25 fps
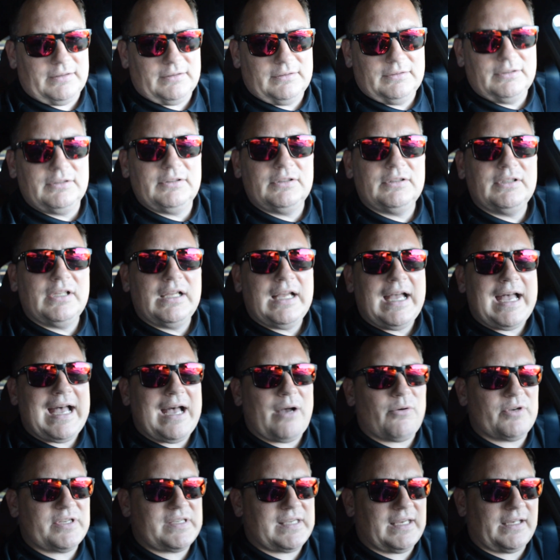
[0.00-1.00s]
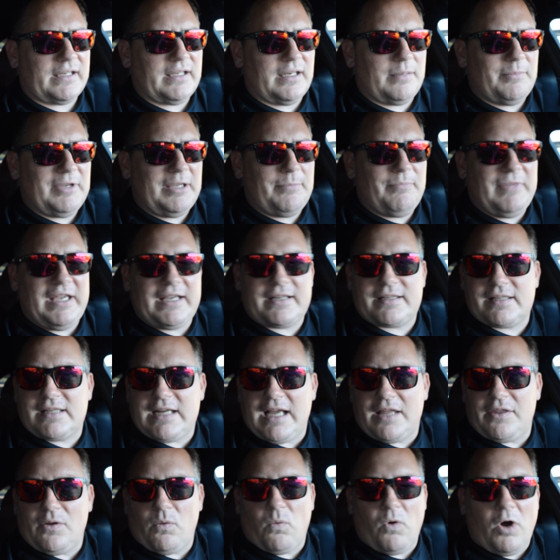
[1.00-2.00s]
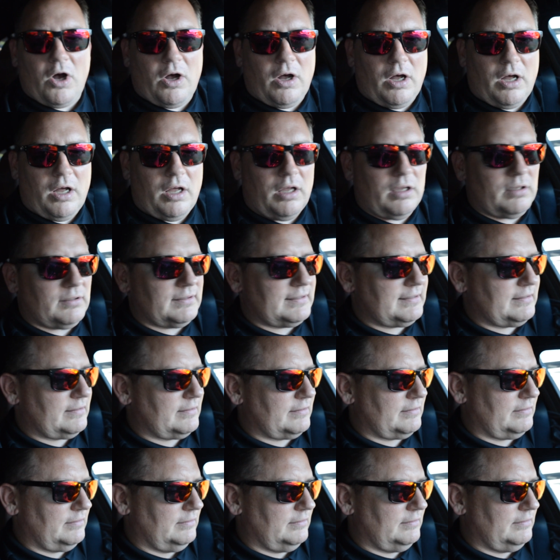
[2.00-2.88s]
how is it going to be mixed on the walls?